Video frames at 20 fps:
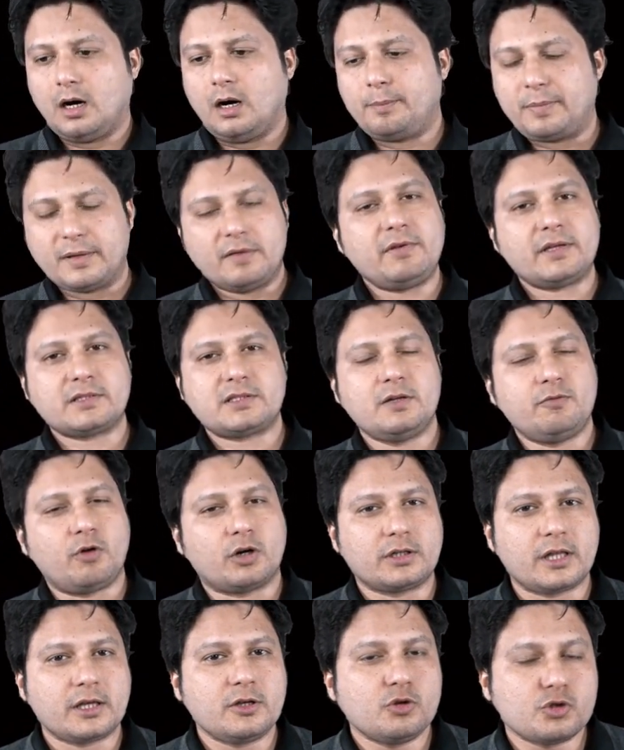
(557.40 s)
Previously,
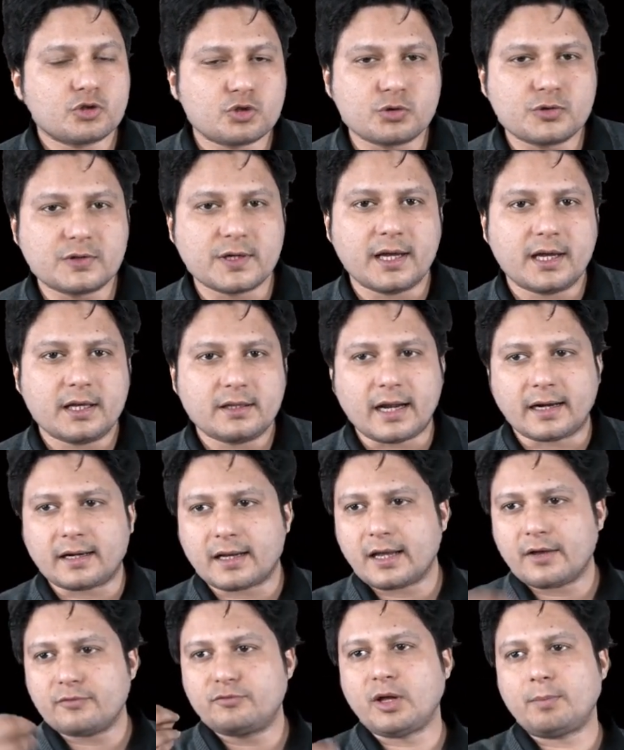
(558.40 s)
what they used to say that
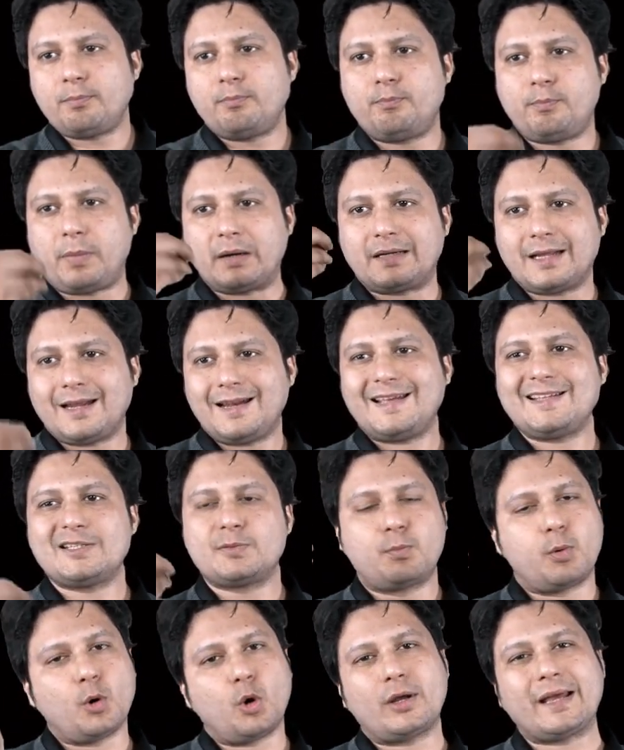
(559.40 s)
if the patella is
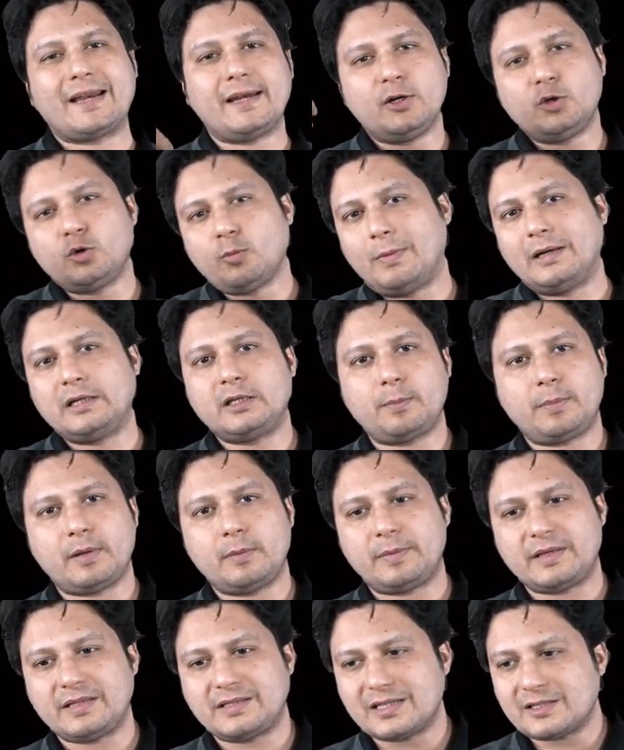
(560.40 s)
broken into multiple
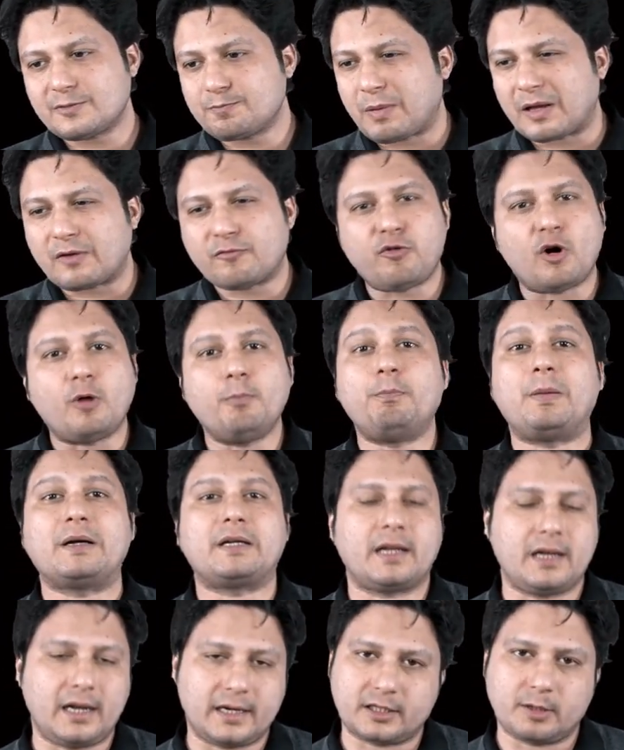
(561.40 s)
pieces, perform
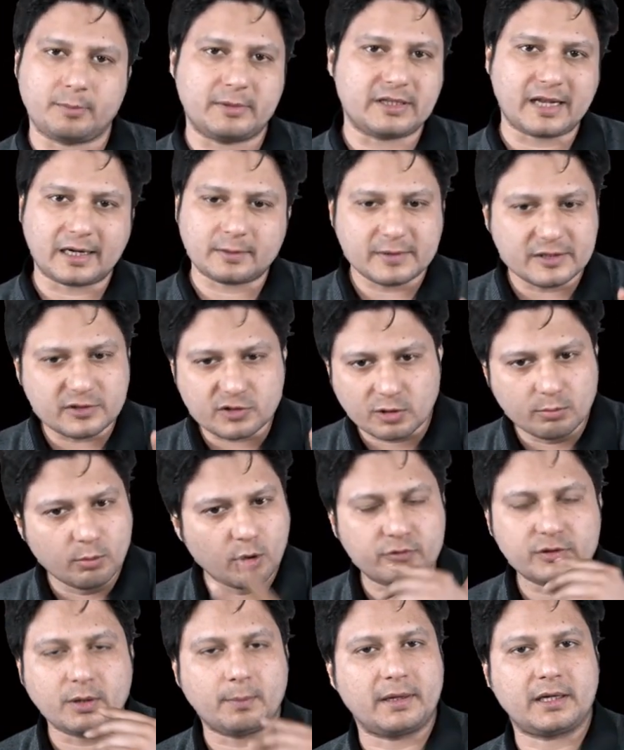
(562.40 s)
patelectomy. That means
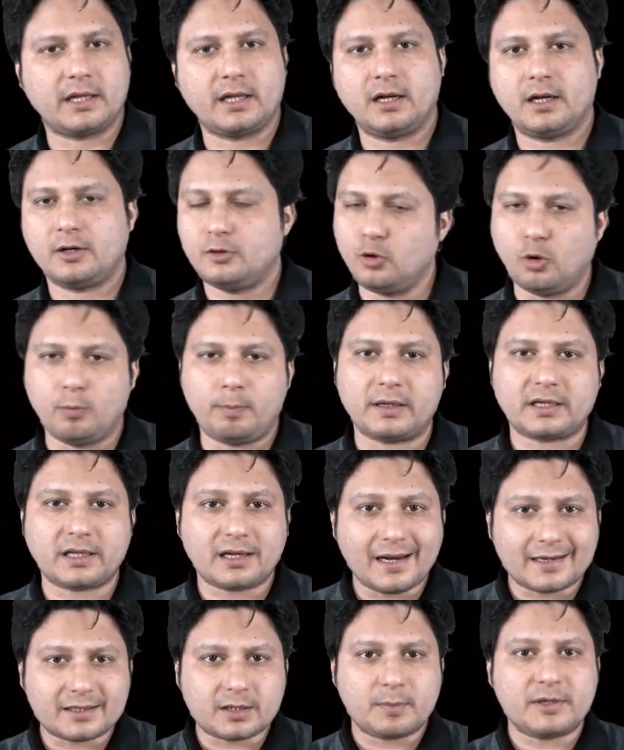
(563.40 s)
remove the patella. No,
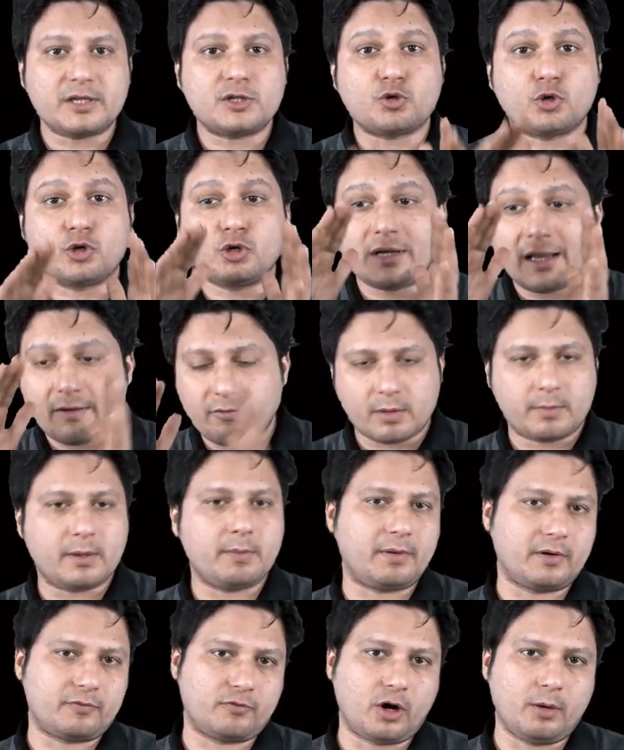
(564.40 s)
patelectomy should never be
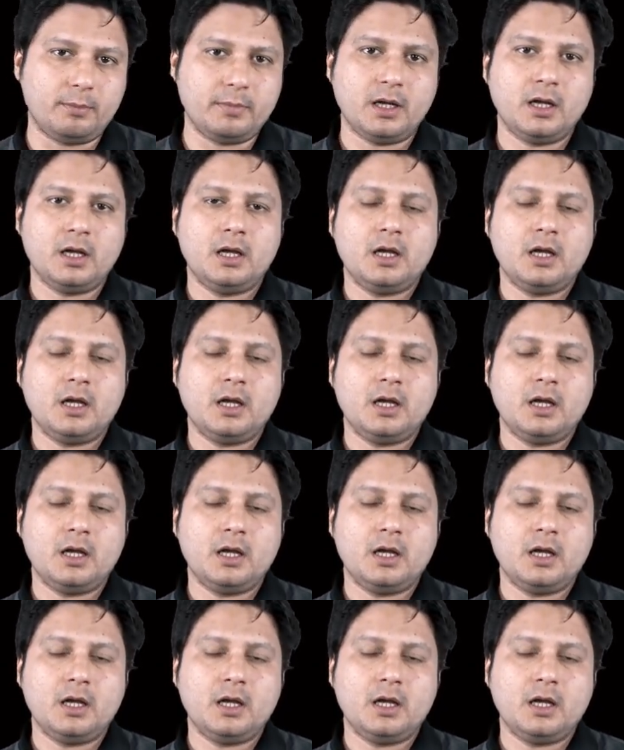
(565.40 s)
performed.